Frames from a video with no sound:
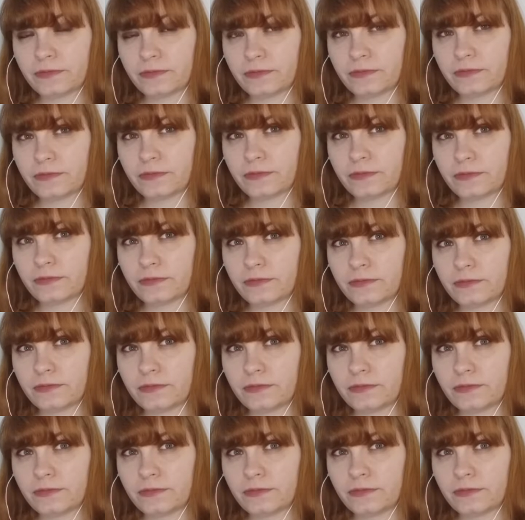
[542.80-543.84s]

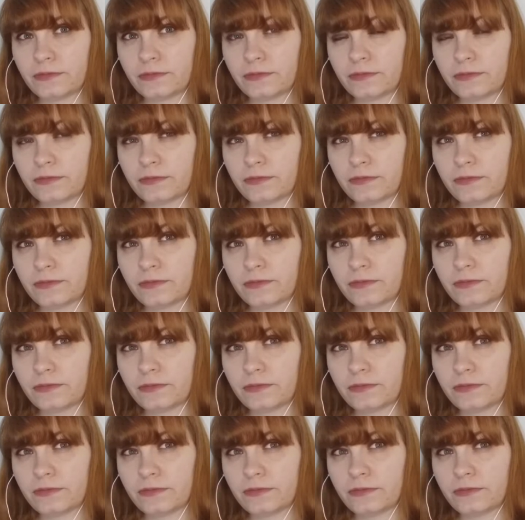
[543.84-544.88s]

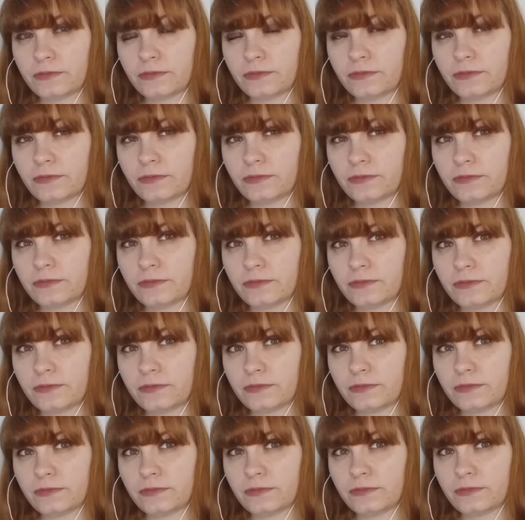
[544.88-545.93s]

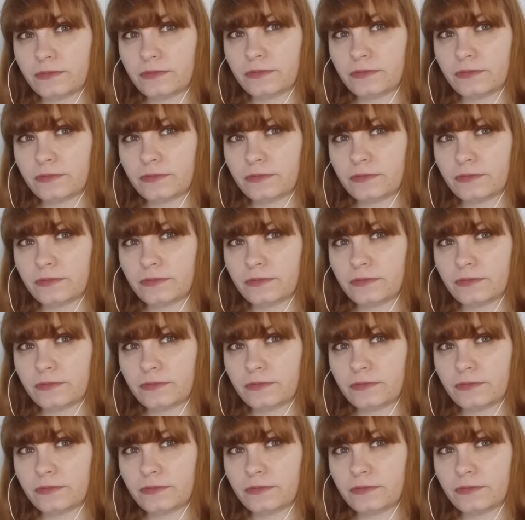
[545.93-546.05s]
No words are spoken by the person on screen.